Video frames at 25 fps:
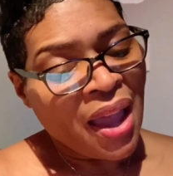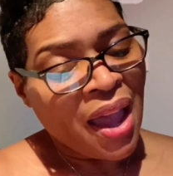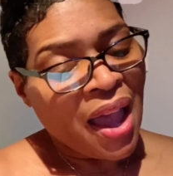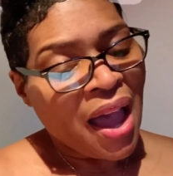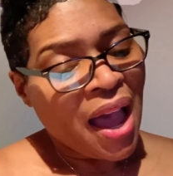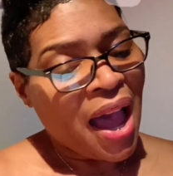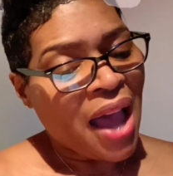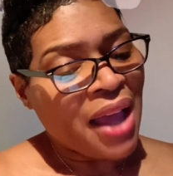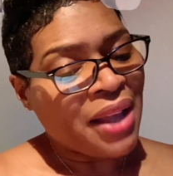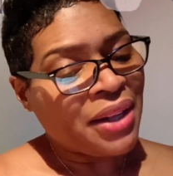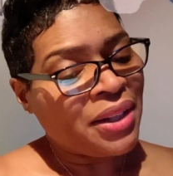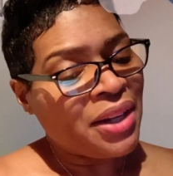
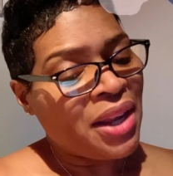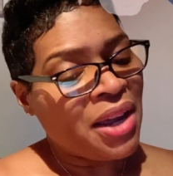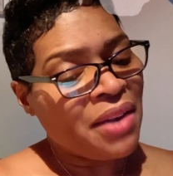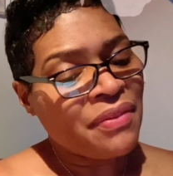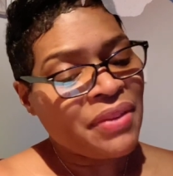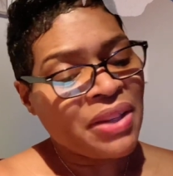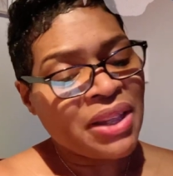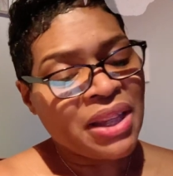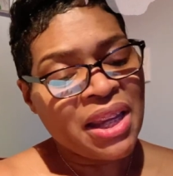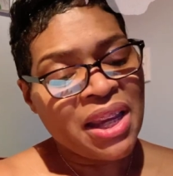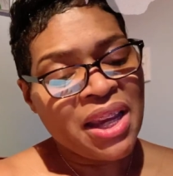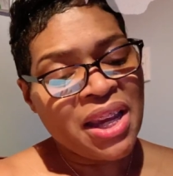I never
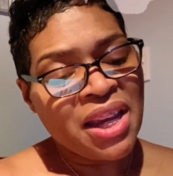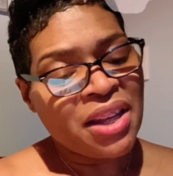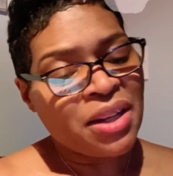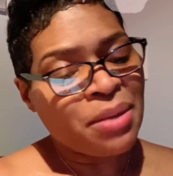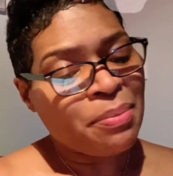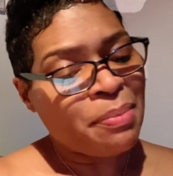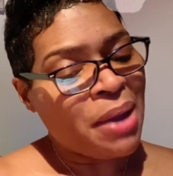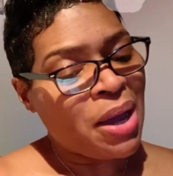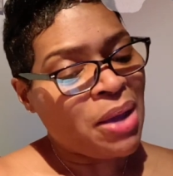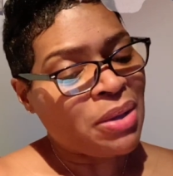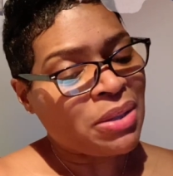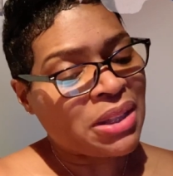kid
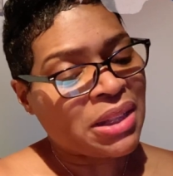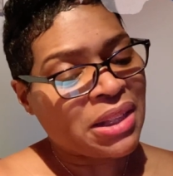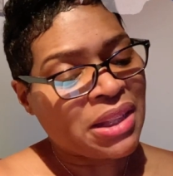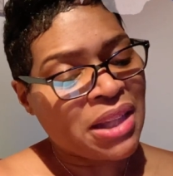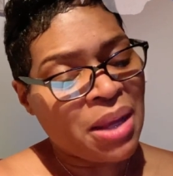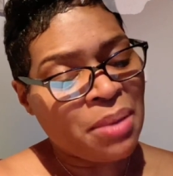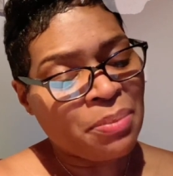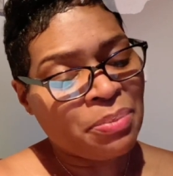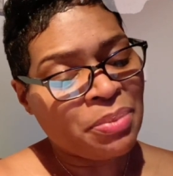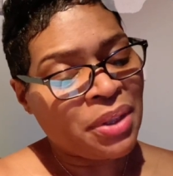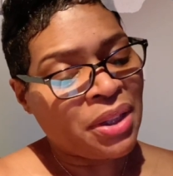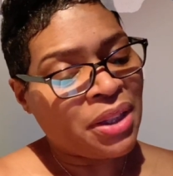about
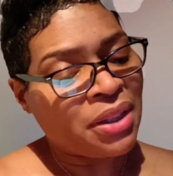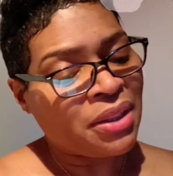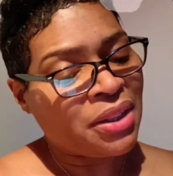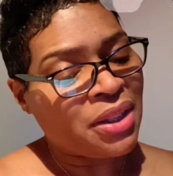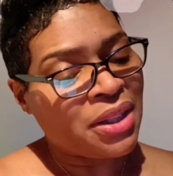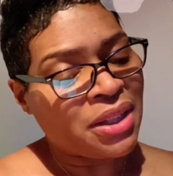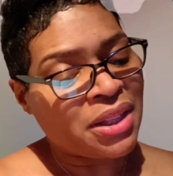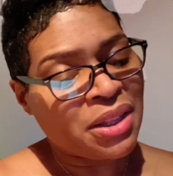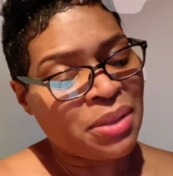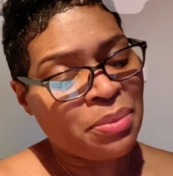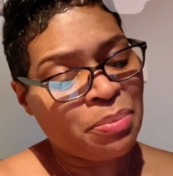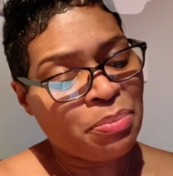something
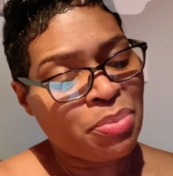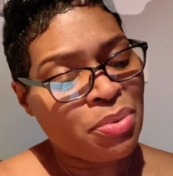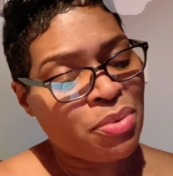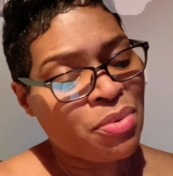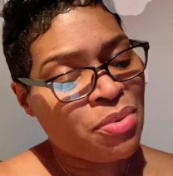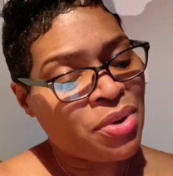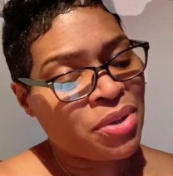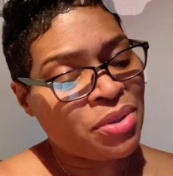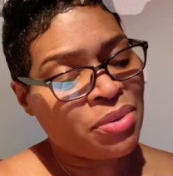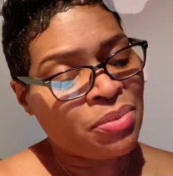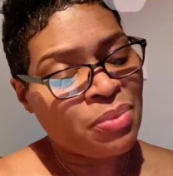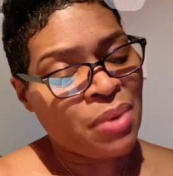that's
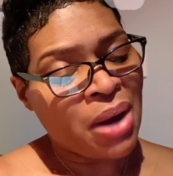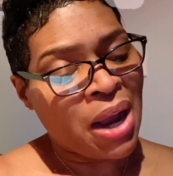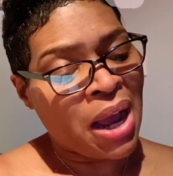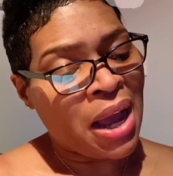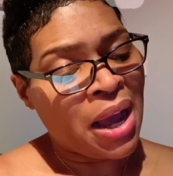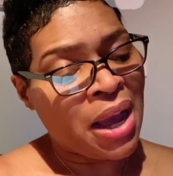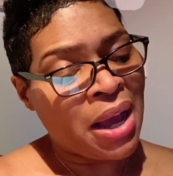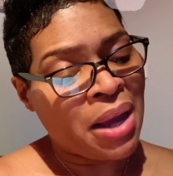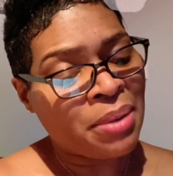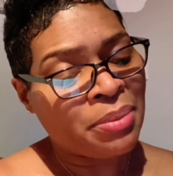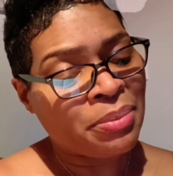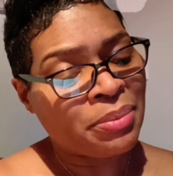important,
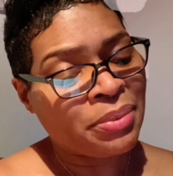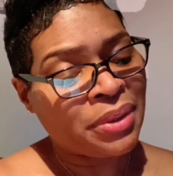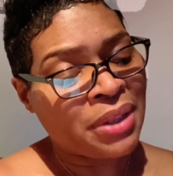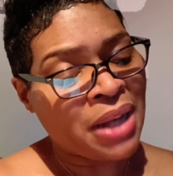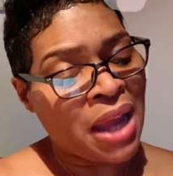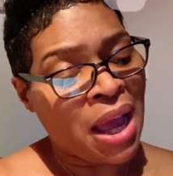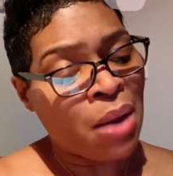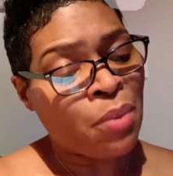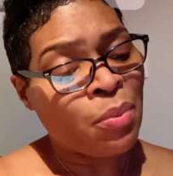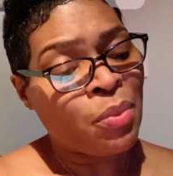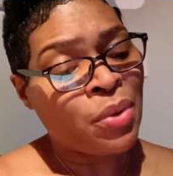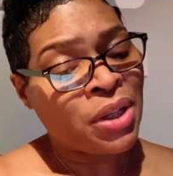Rob.
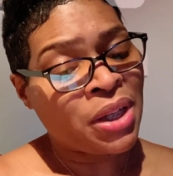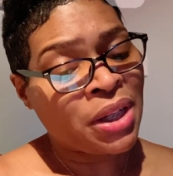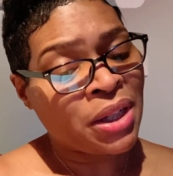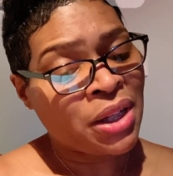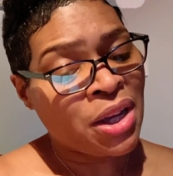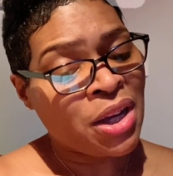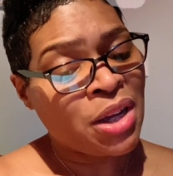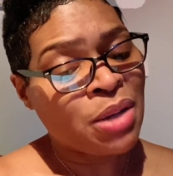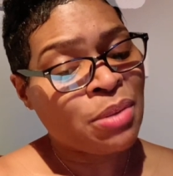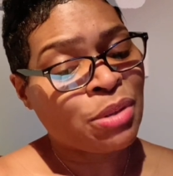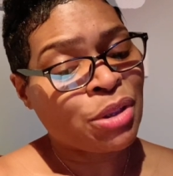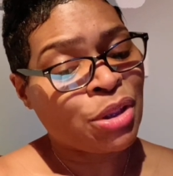Not when it
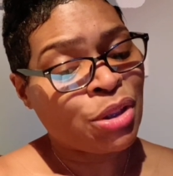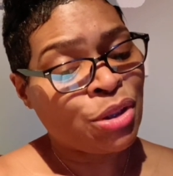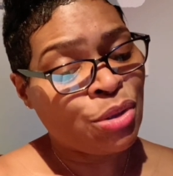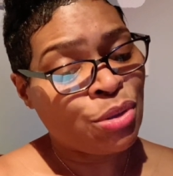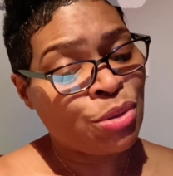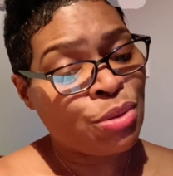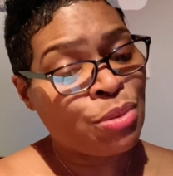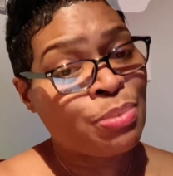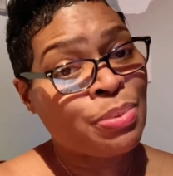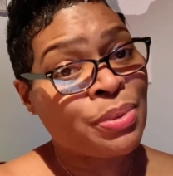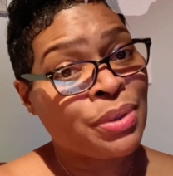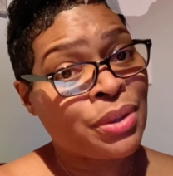comes to you,
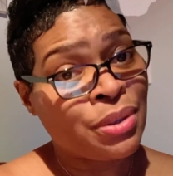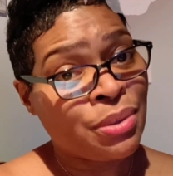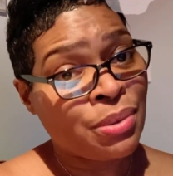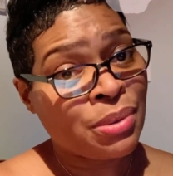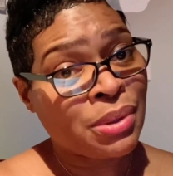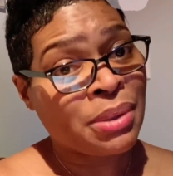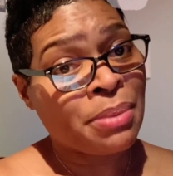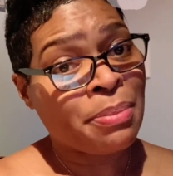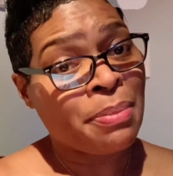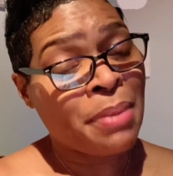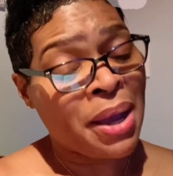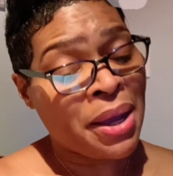producer
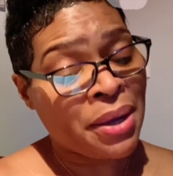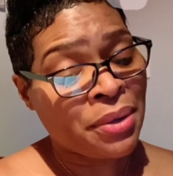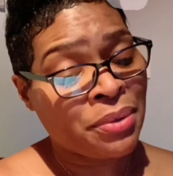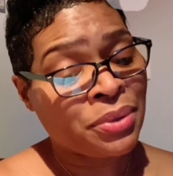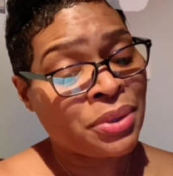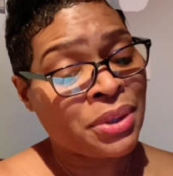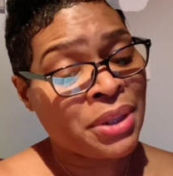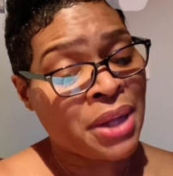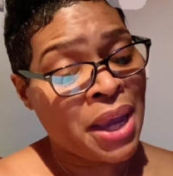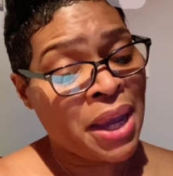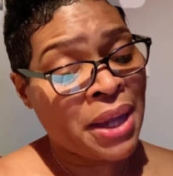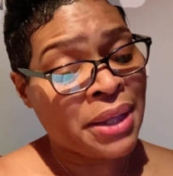Michael
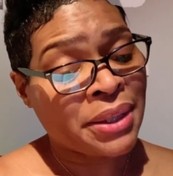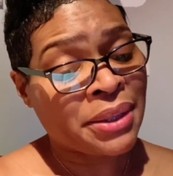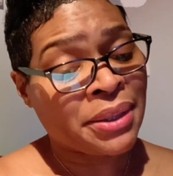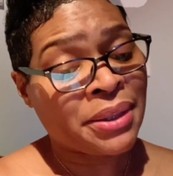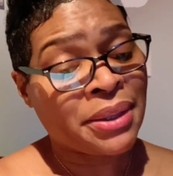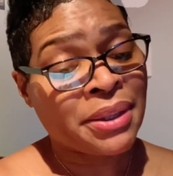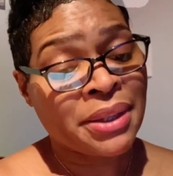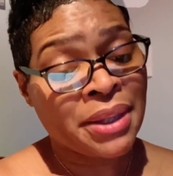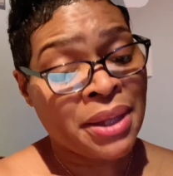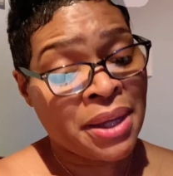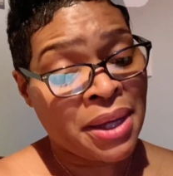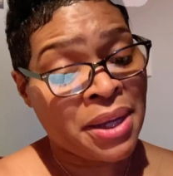Jackson,
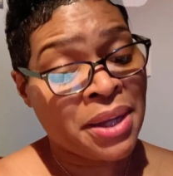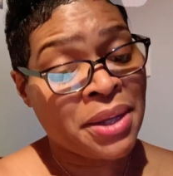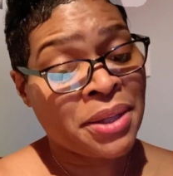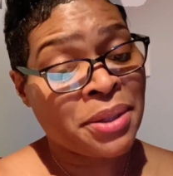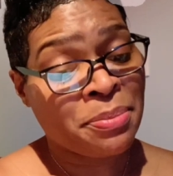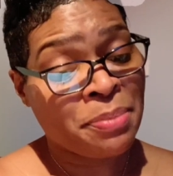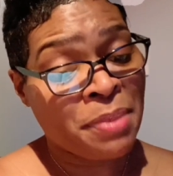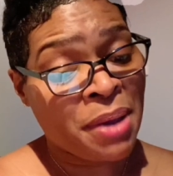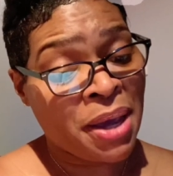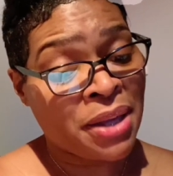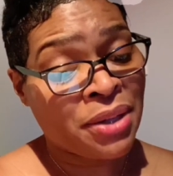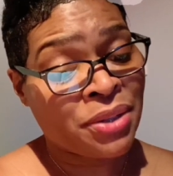said his
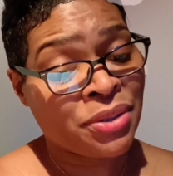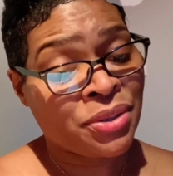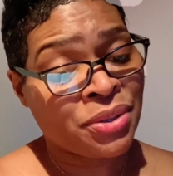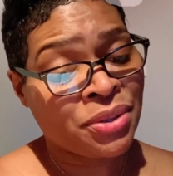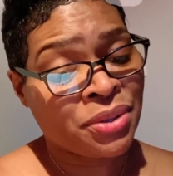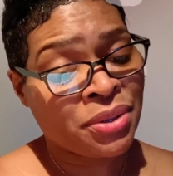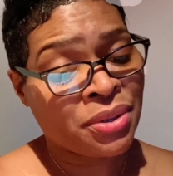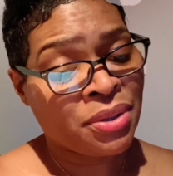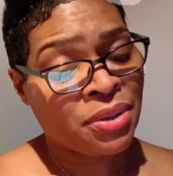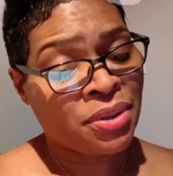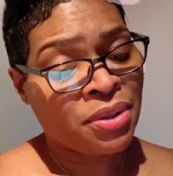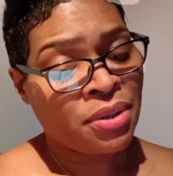manager.
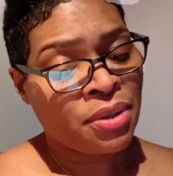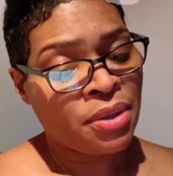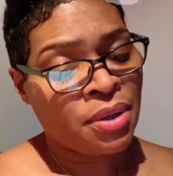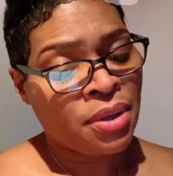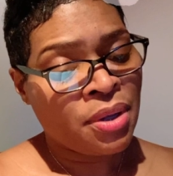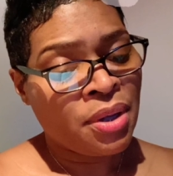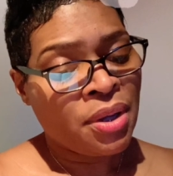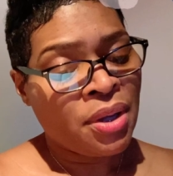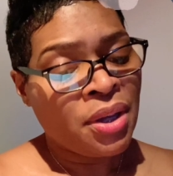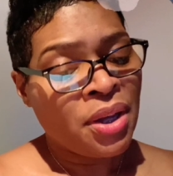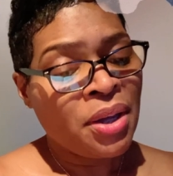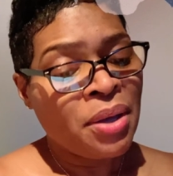
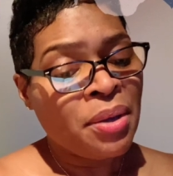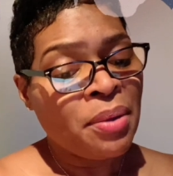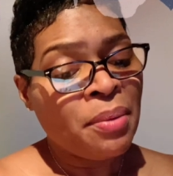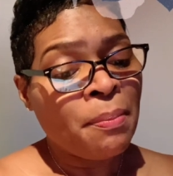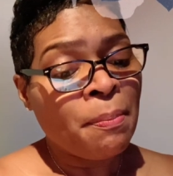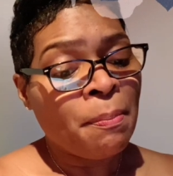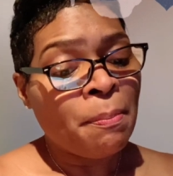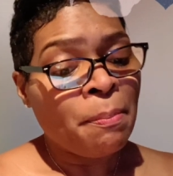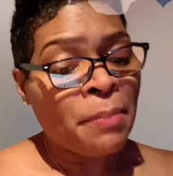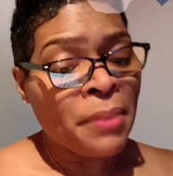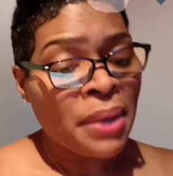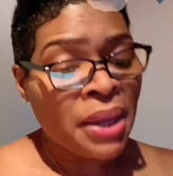
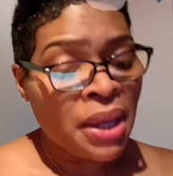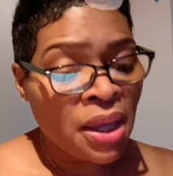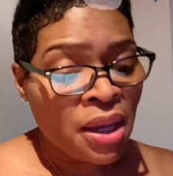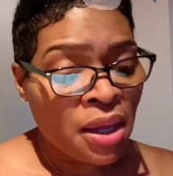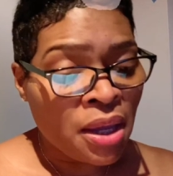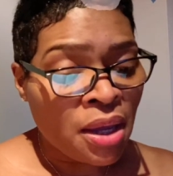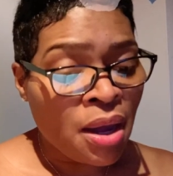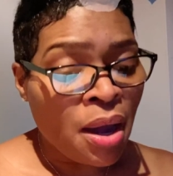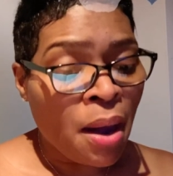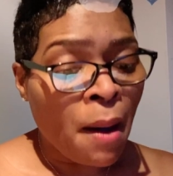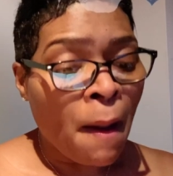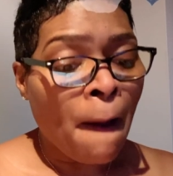
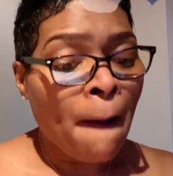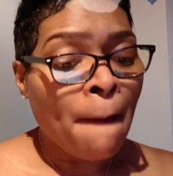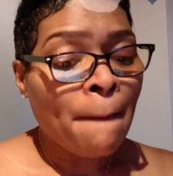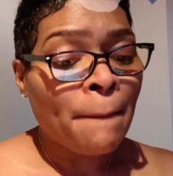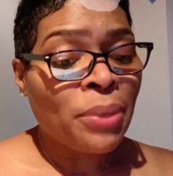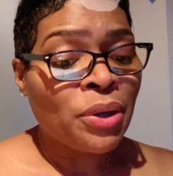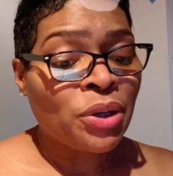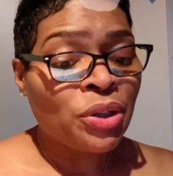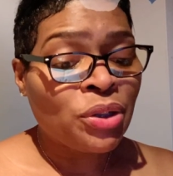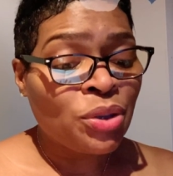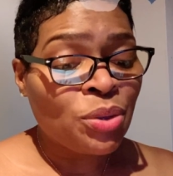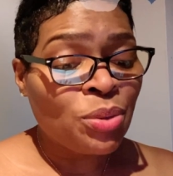Me,
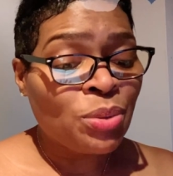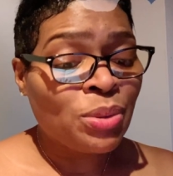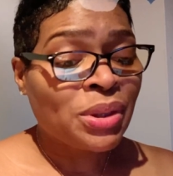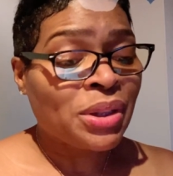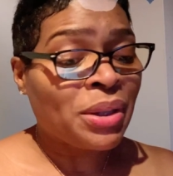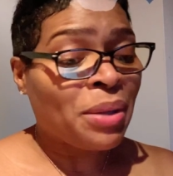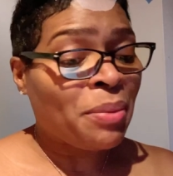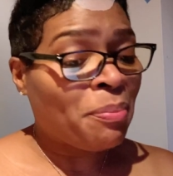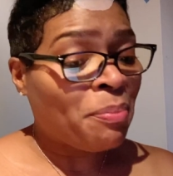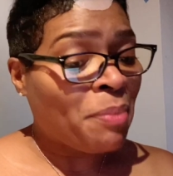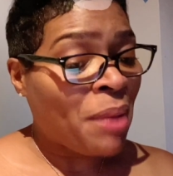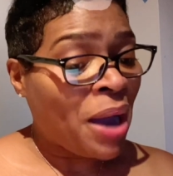producing
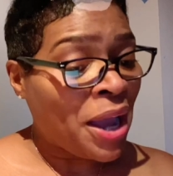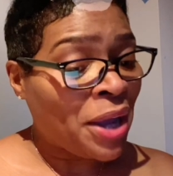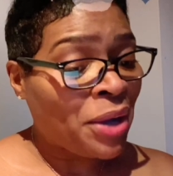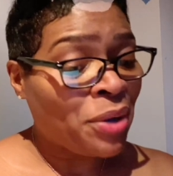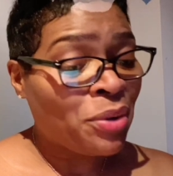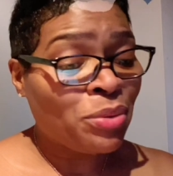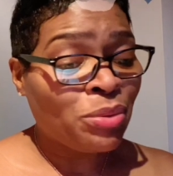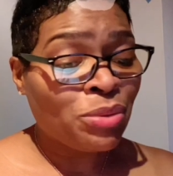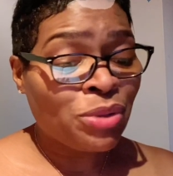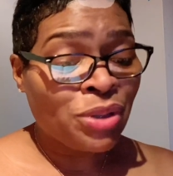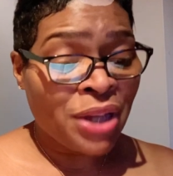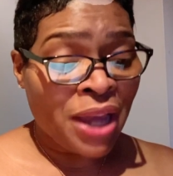Michael
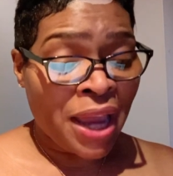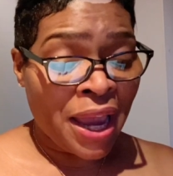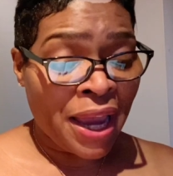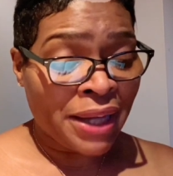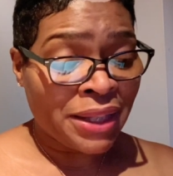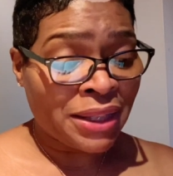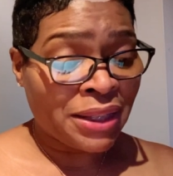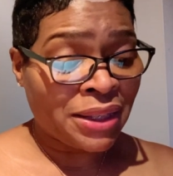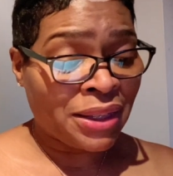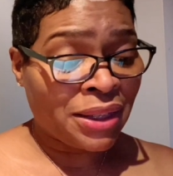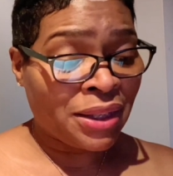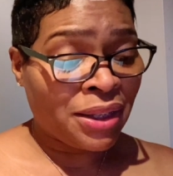
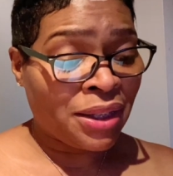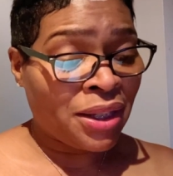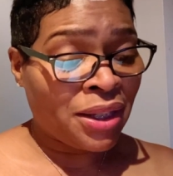Jackson.